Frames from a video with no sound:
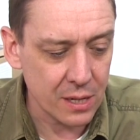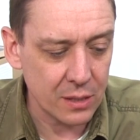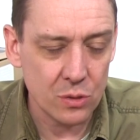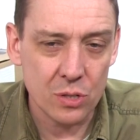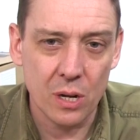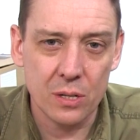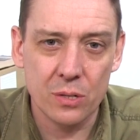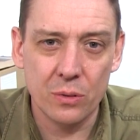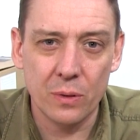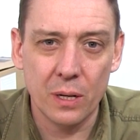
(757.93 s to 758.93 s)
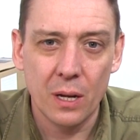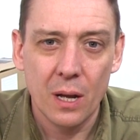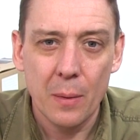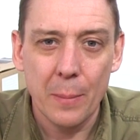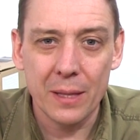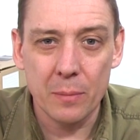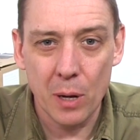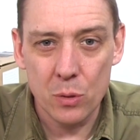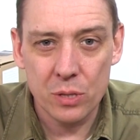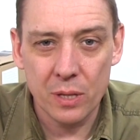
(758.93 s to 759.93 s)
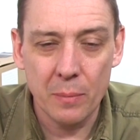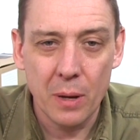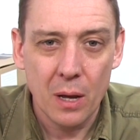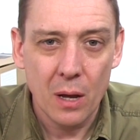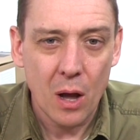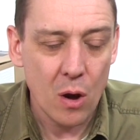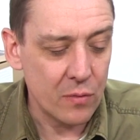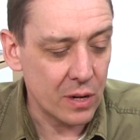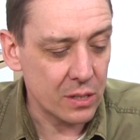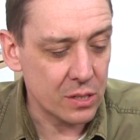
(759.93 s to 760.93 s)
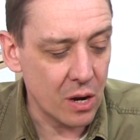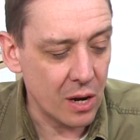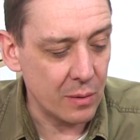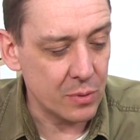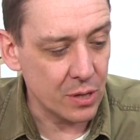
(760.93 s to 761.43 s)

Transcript: and you start to make the most of them over time.